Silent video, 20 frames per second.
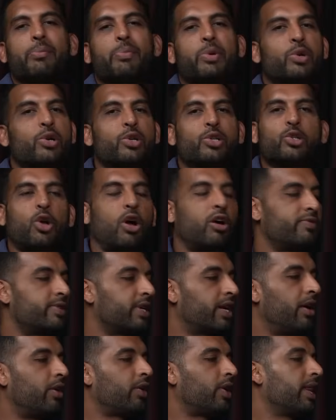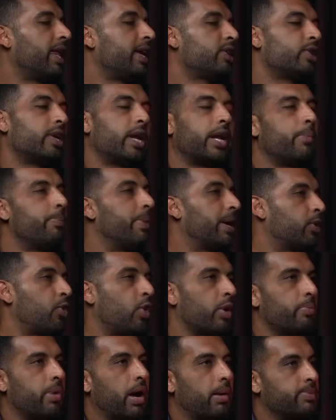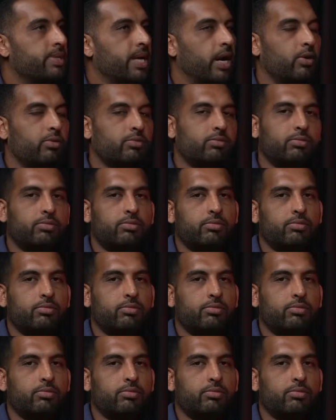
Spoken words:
the computers solves a calculation and a Bitcoin pops out.